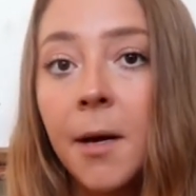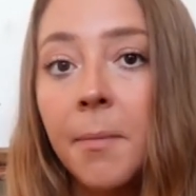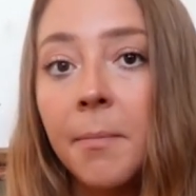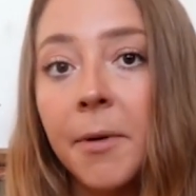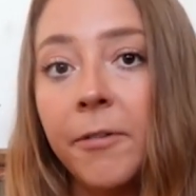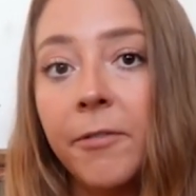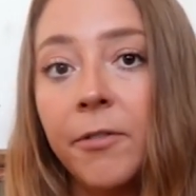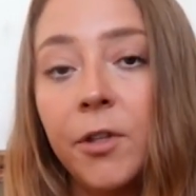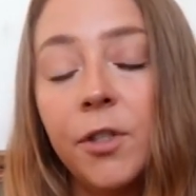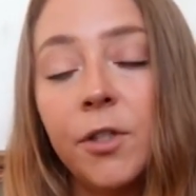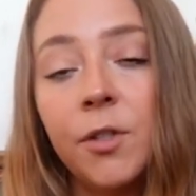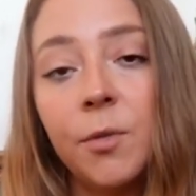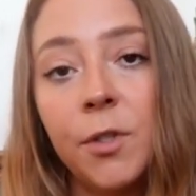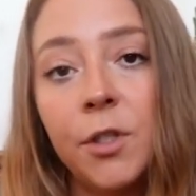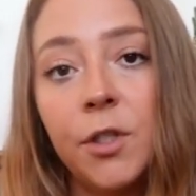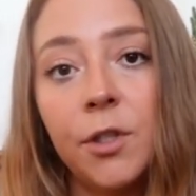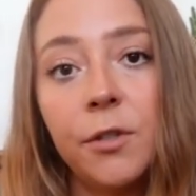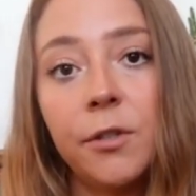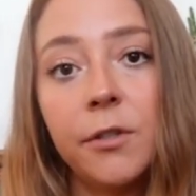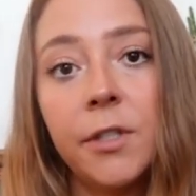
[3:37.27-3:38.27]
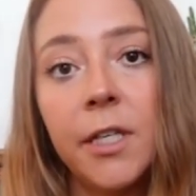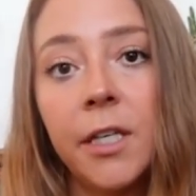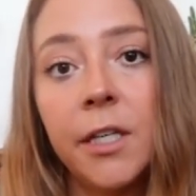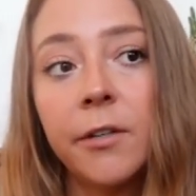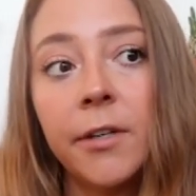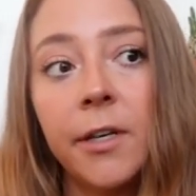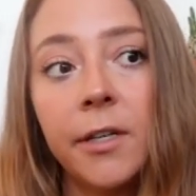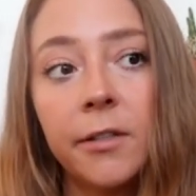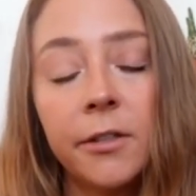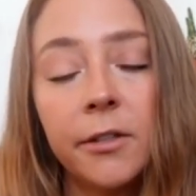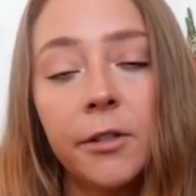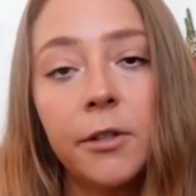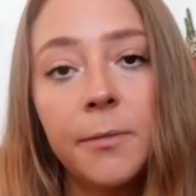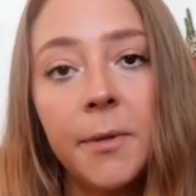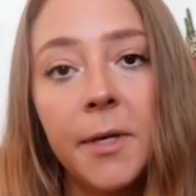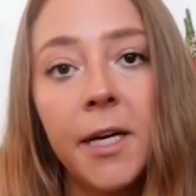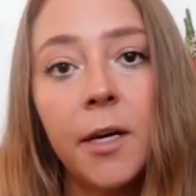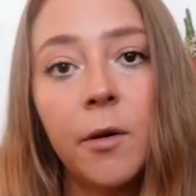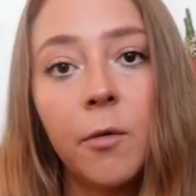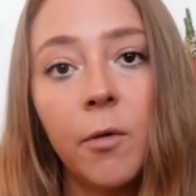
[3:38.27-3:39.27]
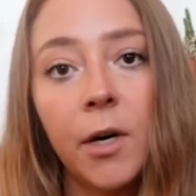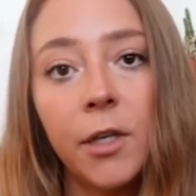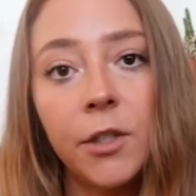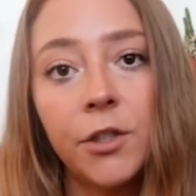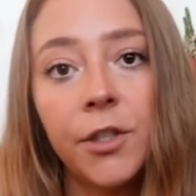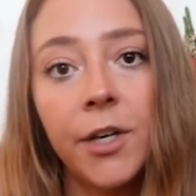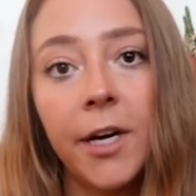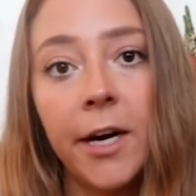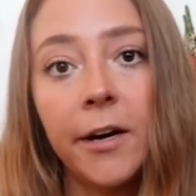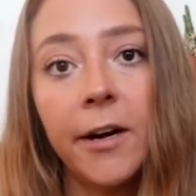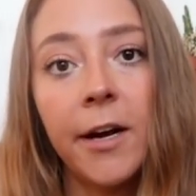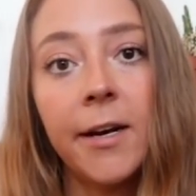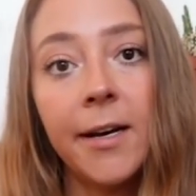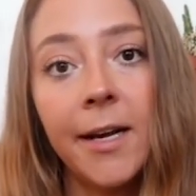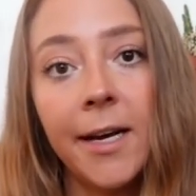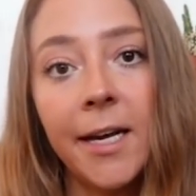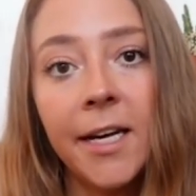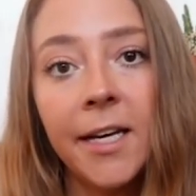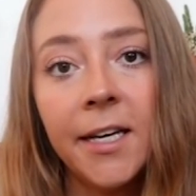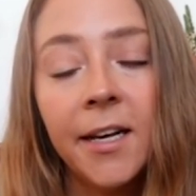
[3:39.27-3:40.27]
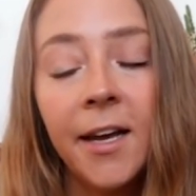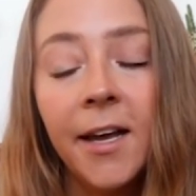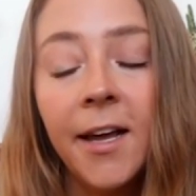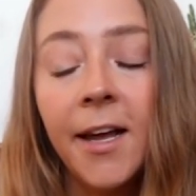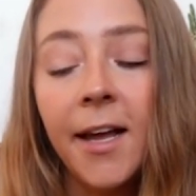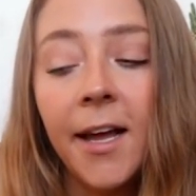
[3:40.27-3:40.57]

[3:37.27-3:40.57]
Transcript: But if you just switch your routine around a little bit and wash your hair at night